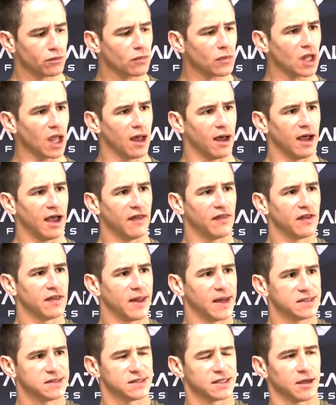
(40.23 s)
And the
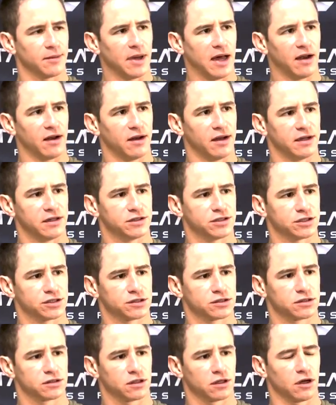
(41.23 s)
nice thing about it, it just
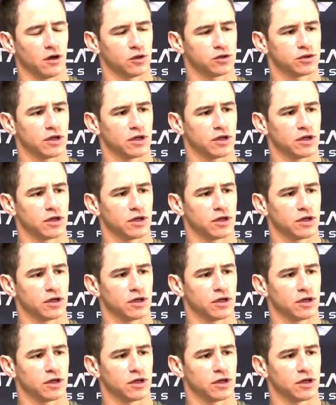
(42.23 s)
goes